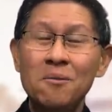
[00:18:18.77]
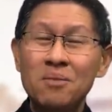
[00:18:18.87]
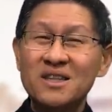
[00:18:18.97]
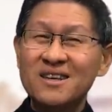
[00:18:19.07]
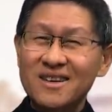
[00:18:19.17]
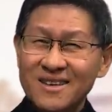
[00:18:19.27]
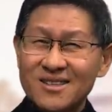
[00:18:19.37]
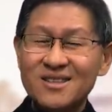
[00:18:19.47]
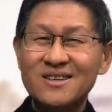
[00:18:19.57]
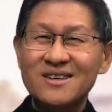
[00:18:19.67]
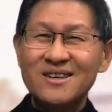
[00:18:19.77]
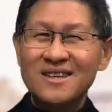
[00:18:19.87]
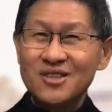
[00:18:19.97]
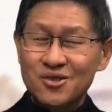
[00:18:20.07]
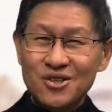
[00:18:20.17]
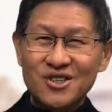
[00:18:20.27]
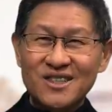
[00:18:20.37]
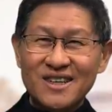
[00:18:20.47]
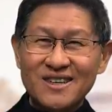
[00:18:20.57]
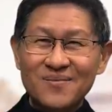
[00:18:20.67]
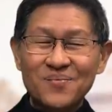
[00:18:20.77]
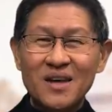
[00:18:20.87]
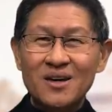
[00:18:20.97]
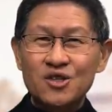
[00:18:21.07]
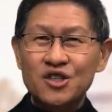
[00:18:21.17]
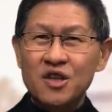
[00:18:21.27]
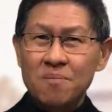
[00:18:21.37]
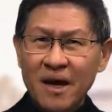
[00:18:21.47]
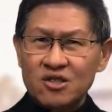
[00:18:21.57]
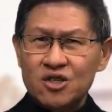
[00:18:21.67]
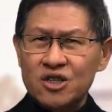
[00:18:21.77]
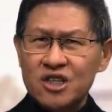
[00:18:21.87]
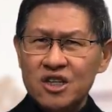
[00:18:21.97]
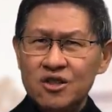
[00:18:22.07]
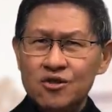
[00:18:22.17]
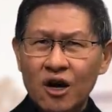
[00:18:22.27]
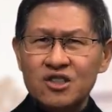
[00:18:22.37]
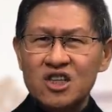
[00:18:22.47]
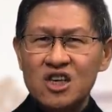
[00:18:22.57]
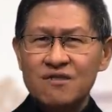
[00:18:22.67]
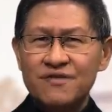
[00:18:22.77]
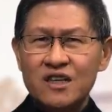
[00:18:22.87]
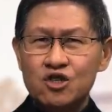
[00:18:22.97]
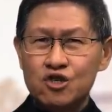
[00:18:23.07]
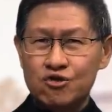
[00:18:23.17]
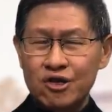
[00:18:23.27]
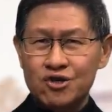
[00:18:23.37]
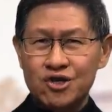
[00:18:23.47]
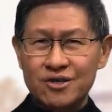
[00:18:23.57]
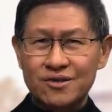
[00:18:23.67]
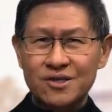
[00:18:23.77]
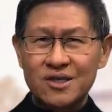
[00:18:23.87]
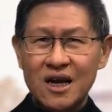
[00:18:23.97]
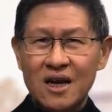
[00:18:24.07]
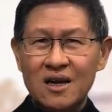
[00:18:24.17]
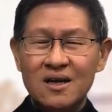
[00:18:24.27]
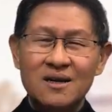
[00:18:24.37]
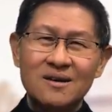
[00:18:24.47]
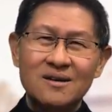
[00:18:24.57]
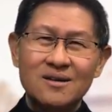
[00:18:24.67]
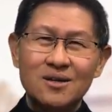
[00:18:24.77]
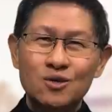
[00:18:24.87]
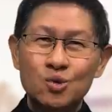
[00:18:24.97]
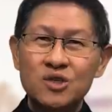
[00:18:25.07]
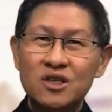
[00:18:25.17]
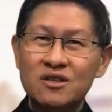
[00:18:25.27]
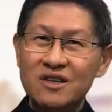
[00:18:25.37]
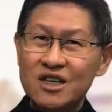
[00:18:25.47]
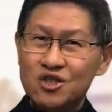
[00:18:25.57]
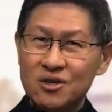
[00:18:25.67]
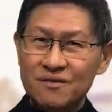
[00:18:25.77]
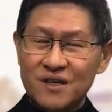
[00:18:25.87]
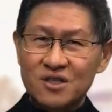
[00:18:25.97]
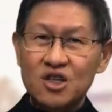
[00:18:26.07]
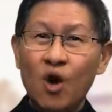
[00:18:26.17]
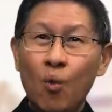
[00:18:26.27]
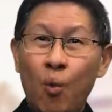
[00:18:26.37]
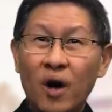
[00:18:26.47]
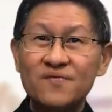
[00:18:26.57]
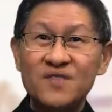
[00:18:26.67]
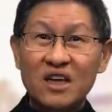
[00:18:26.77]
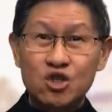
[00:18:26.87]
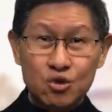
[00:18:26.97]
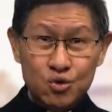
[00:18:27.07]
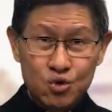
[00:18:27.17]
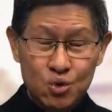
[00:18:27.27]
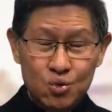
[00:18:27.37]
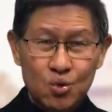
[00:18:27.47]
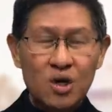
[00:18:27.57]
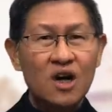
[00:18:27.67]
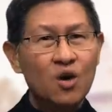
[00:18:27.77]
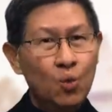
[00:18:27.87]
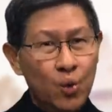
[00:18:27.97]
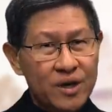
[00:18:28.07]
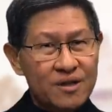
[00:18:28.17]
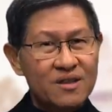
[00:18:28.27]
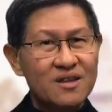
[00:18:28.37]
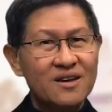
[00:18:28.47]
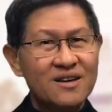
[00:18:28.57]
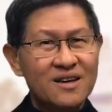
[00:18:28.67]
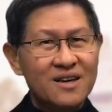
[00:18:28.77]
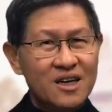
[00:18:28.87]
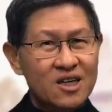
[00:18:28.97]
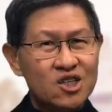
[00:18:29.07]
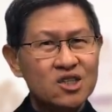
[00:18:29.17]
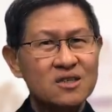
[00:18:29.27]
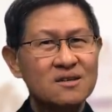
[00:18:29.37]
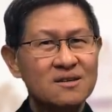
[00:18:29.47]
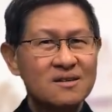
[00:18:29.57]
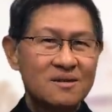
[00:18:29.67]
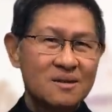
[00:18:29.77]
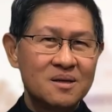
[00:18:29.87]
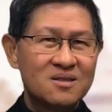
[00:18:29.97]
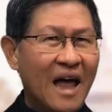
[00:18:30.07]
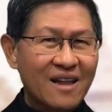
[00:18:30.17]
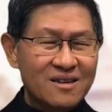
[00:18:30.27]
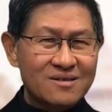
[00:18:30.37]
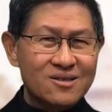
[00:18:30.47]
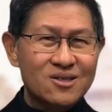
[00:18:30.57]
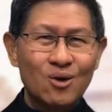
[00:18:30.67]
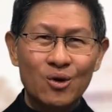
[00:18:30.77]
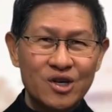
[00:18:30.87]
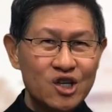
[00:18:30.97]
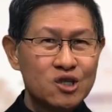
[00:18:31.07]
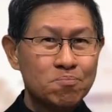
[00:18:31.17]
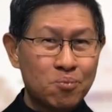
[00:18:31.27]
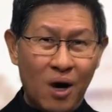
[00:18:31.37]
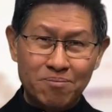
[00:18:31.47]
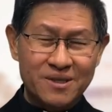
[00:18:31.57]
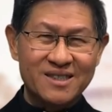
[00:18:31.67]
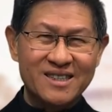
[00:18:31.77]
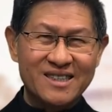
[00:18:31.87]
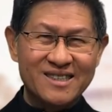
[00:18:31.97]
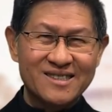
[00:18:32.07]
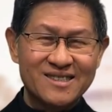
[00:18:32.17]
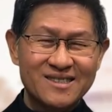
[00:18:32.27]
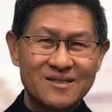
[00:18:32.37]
But it is interesting that the master did not give instructions to the three servants what they should do with his talents or his properties.